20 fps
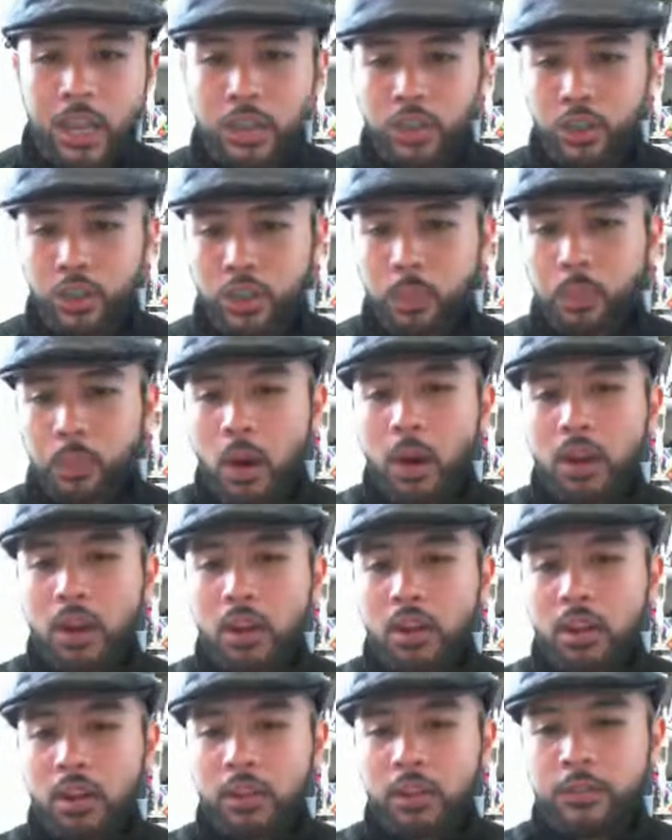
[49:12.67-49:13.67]
So the
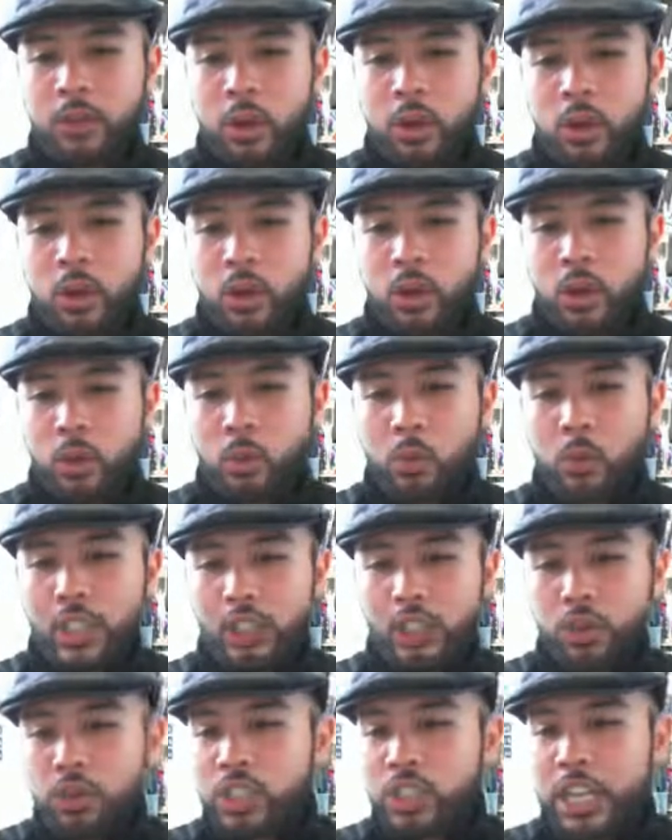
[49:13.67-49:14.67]
part of
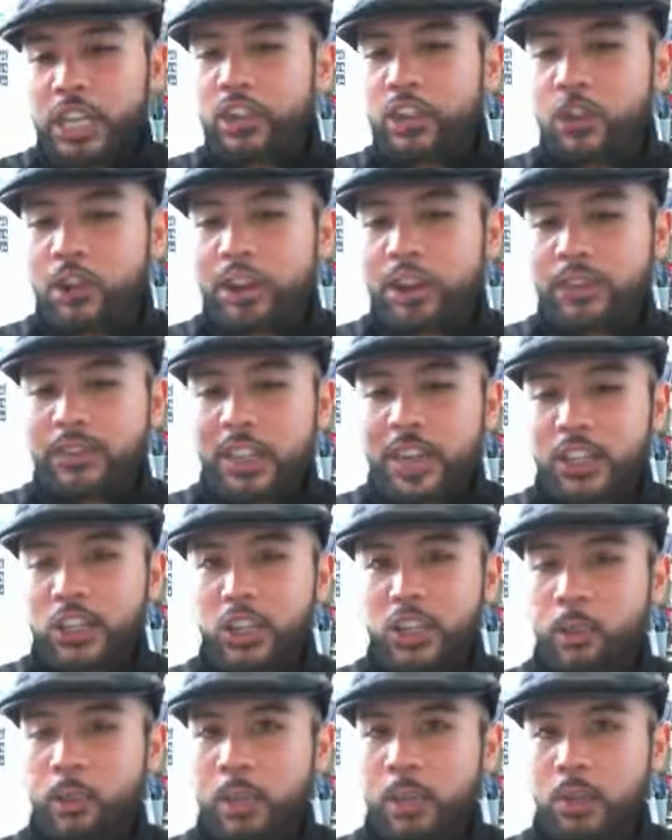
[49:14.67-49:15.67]
when you say you're an
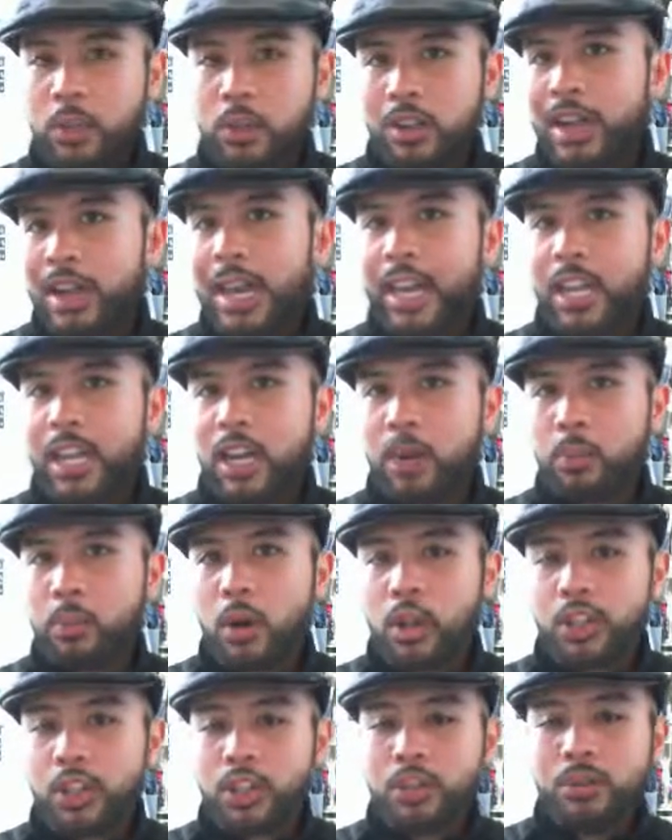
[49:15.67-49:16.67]
investor or people are hanging
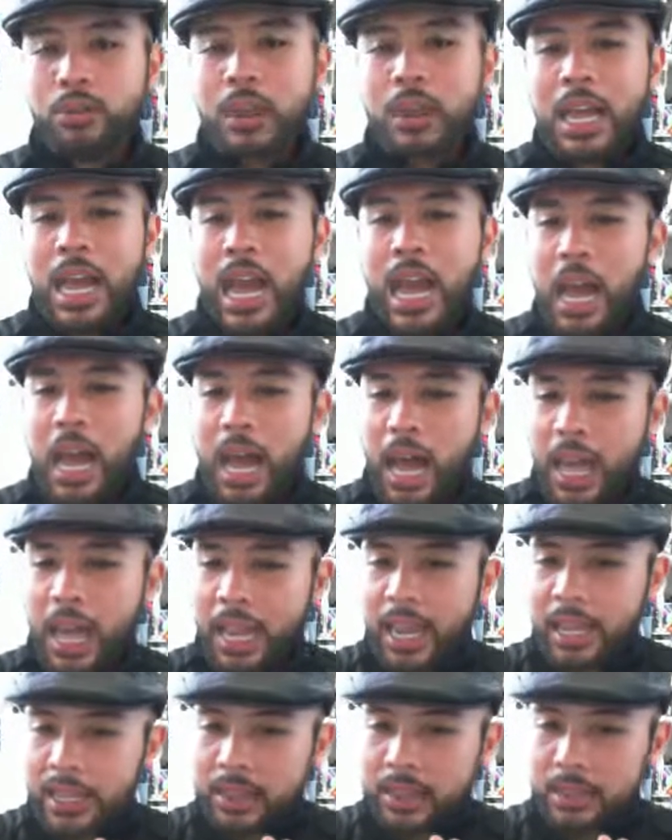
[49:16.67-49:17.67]
up on you,
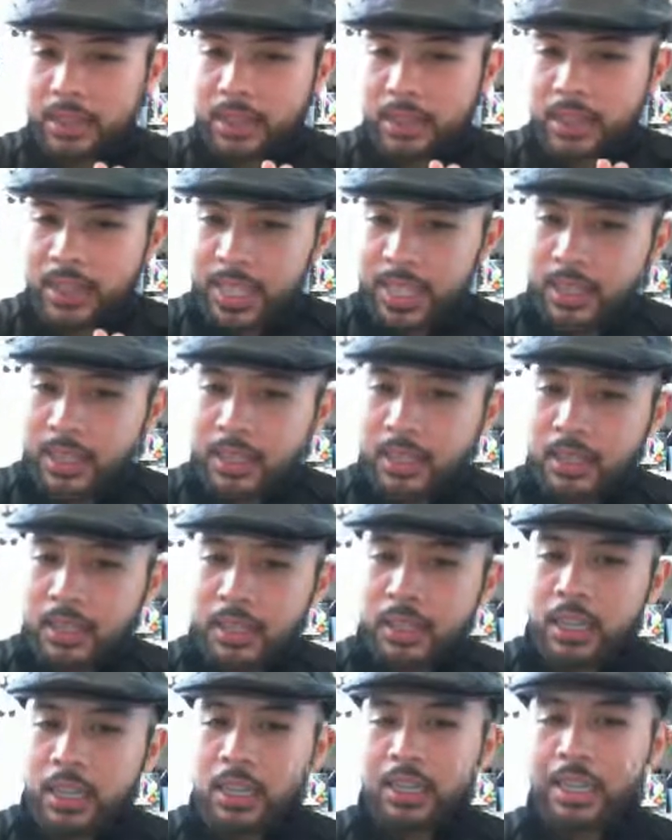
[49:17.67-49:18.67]
I think
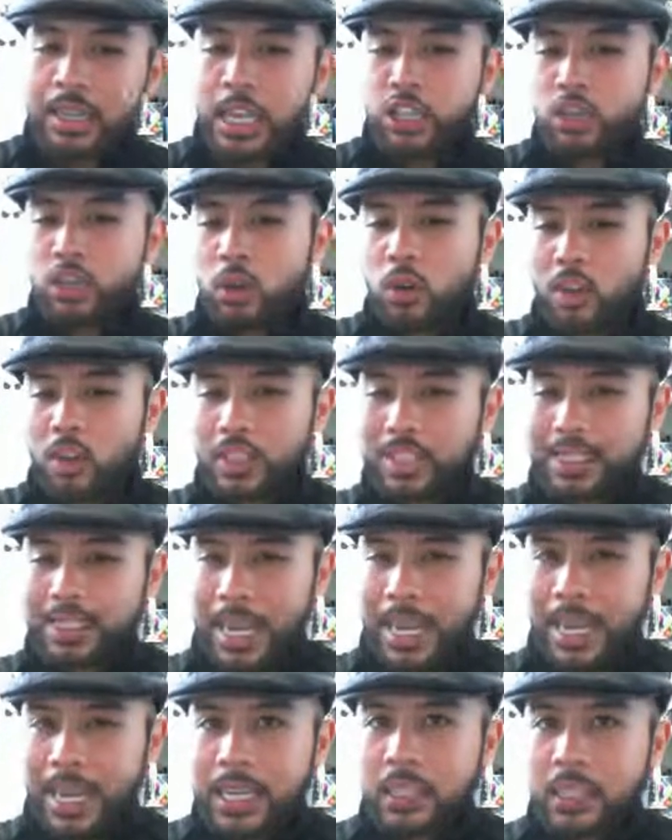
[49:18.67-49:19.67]
that you are
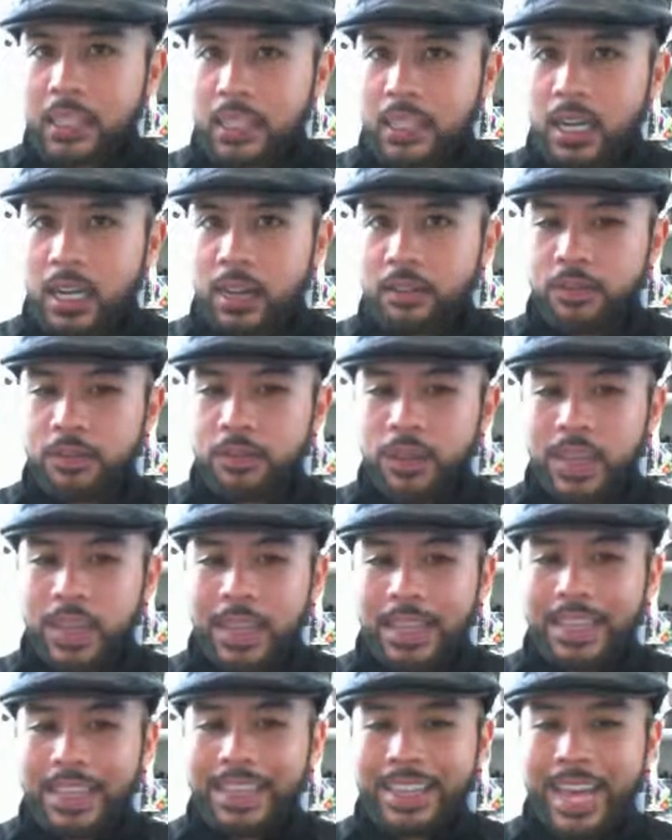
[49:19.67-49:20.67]
saying stuff
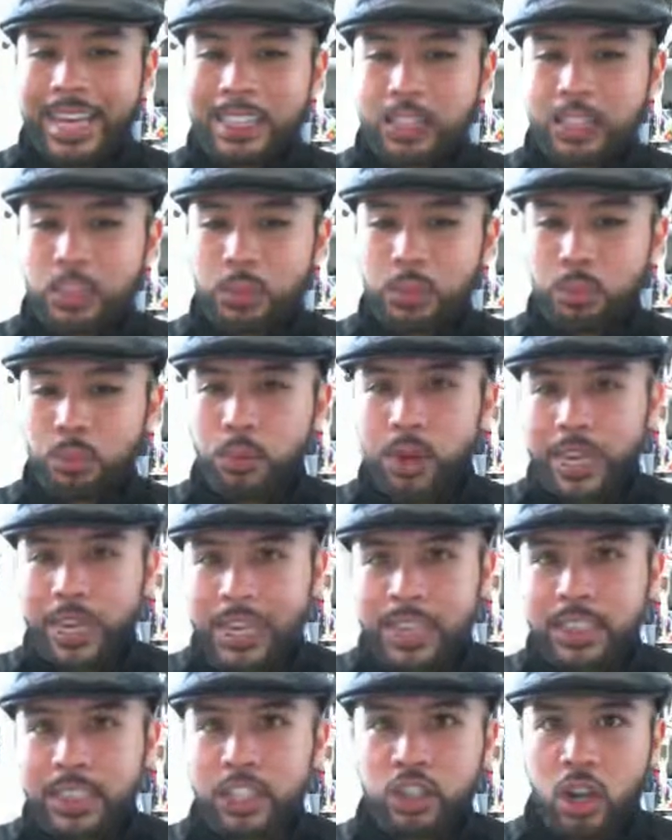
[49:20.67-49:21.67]
that's
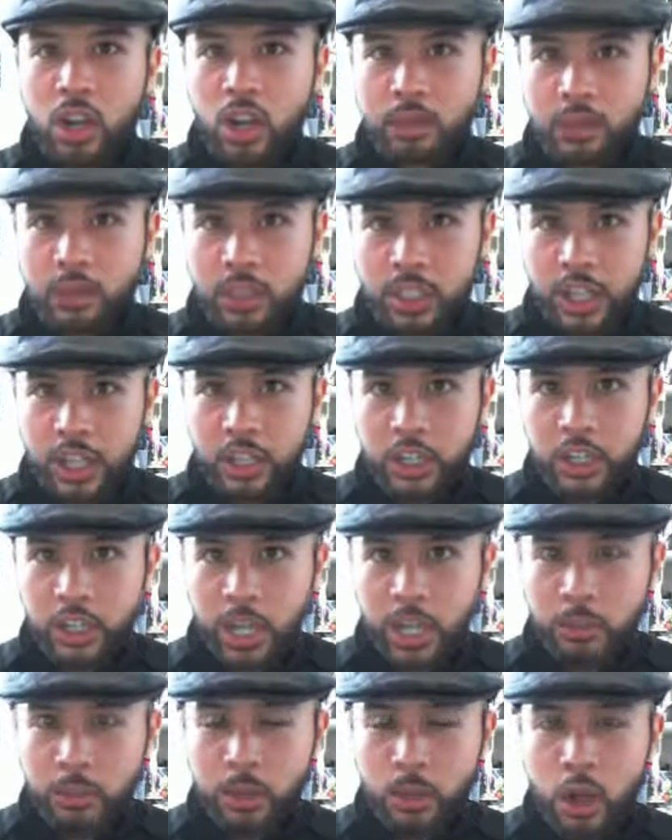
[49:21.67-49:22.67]
bringing this
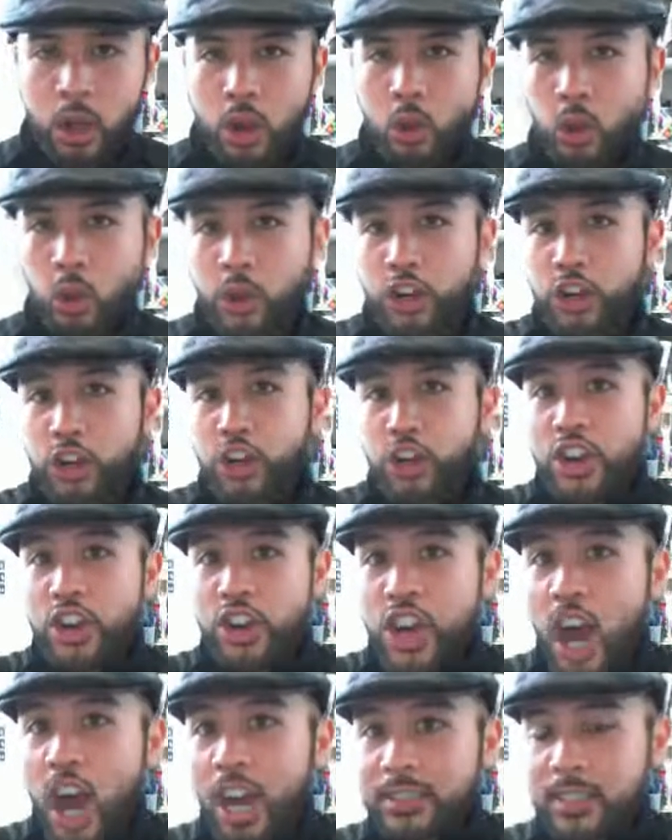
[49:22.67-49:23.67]
conversation up, or you're
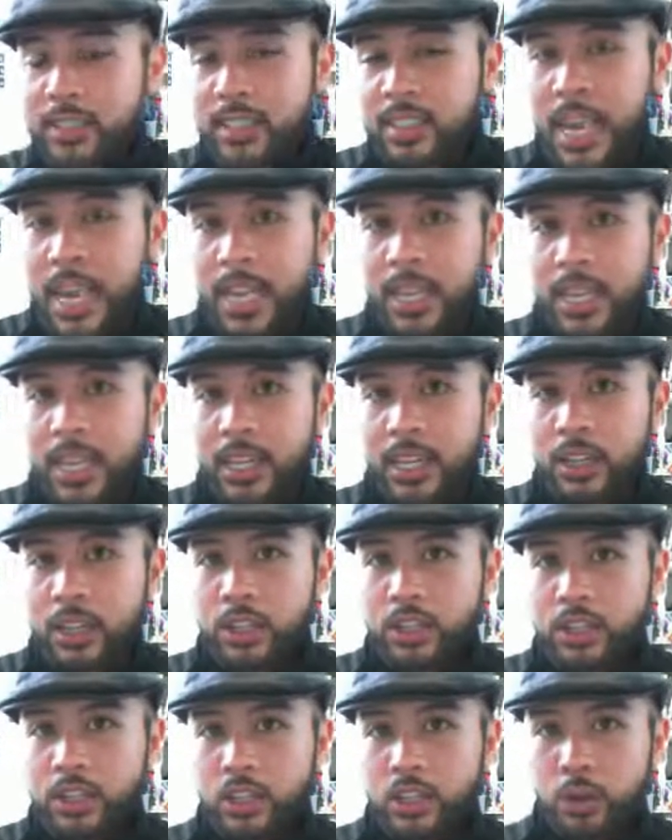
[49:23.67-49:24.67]
not saying
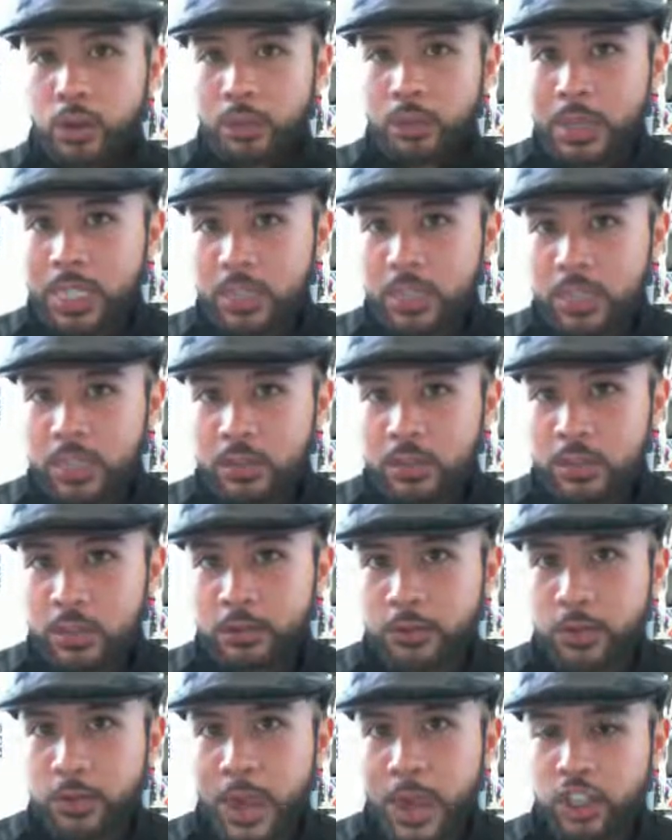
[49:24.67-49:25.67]
certain pieces of
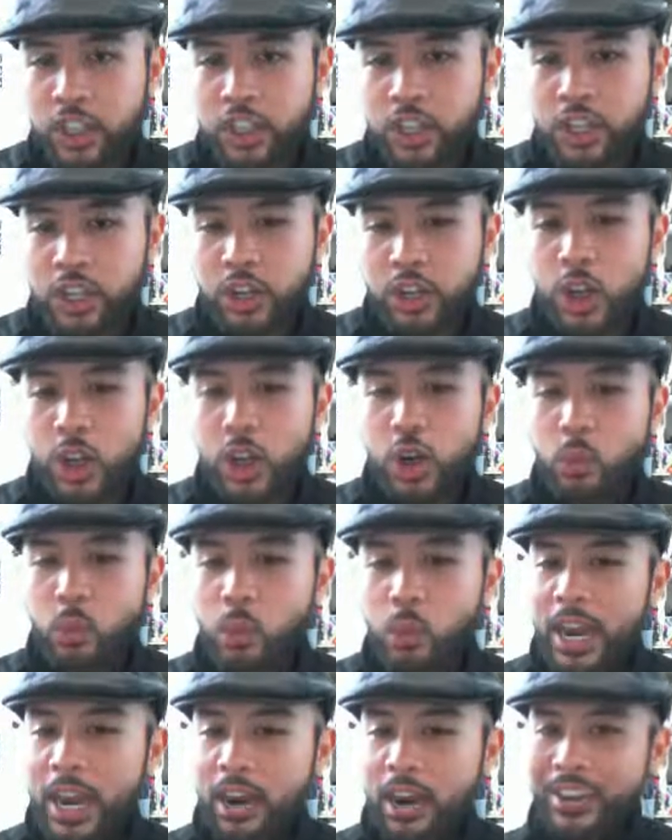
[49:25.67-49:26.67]
information
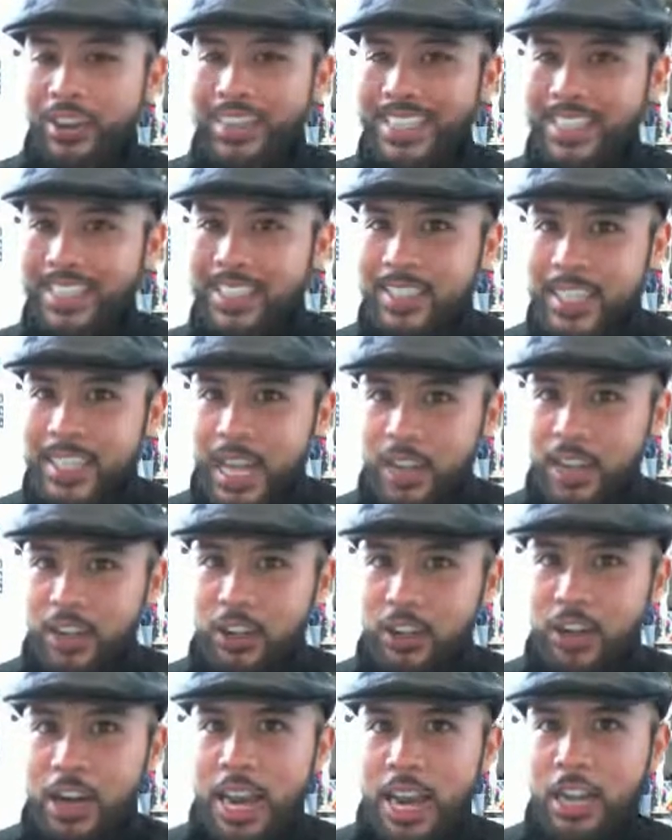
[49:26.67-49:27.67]
where the
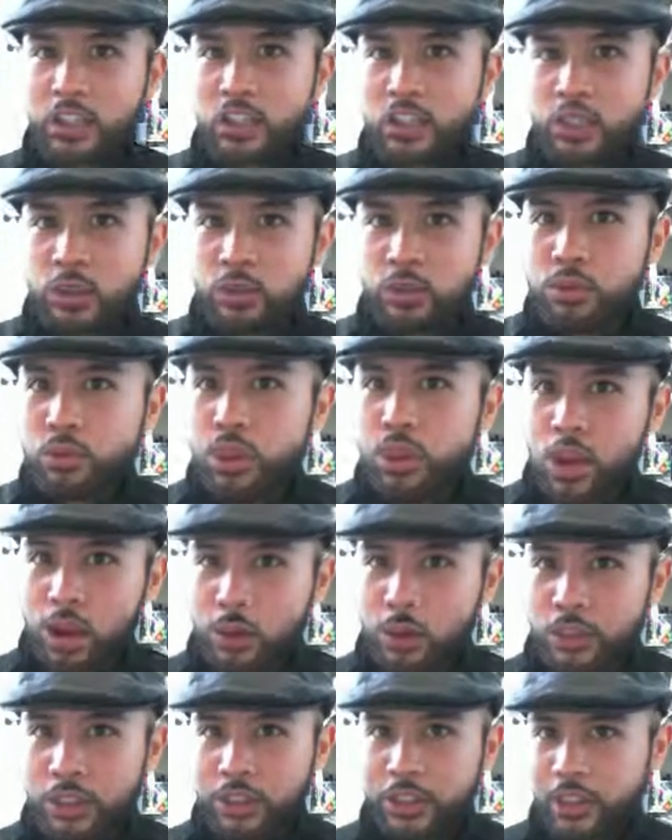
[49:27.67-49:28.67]
seller and you
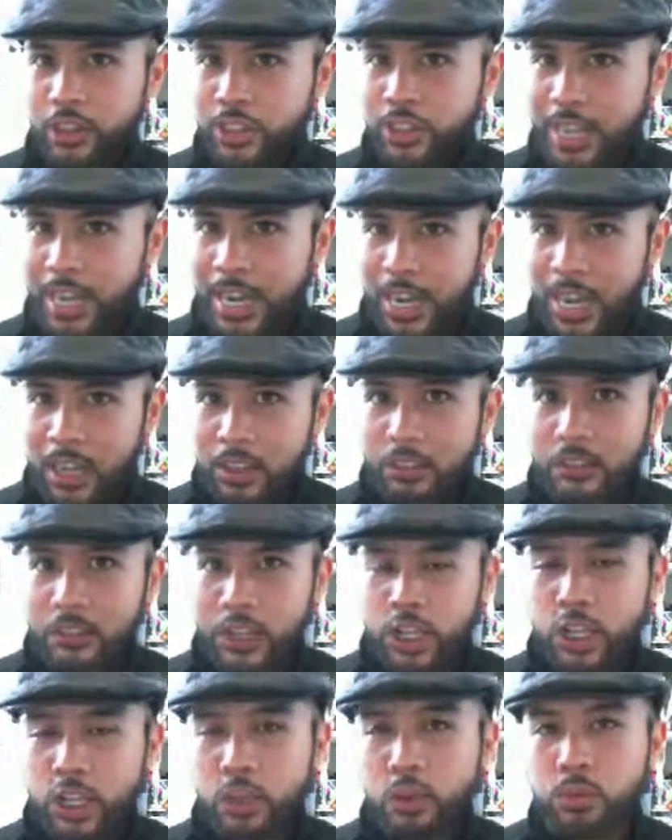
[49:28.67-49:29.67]
know that there's that
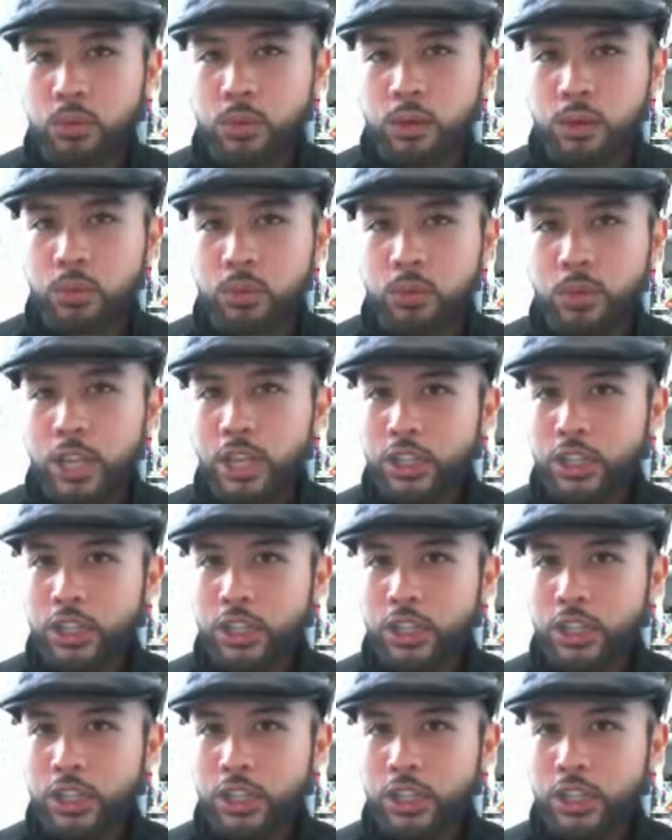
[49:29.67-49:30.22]
elephant in the room,